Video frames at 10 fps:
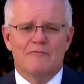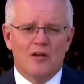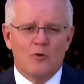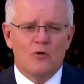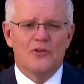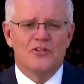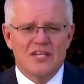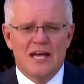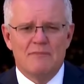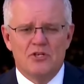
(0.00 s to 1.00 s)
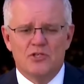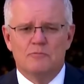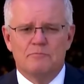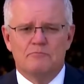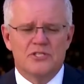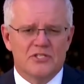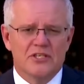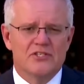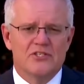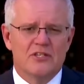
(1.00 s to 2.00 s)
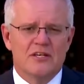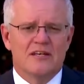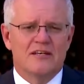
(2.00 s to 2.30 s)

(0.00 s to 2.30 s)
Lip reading: follow all the same usual procedures,